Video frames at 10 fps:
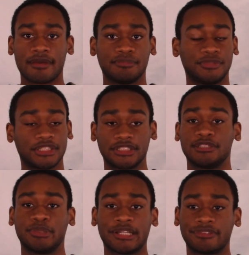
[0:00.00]
just as
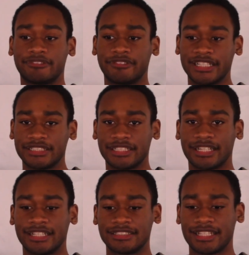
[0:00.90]
big of a
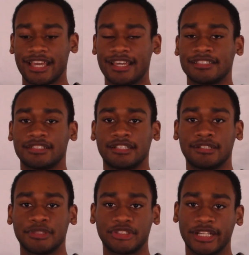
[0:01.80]
franchise as
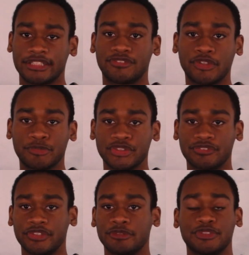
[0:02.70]
the Transformers
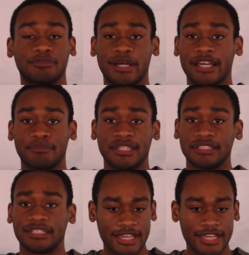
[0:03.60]
films, in my opinion,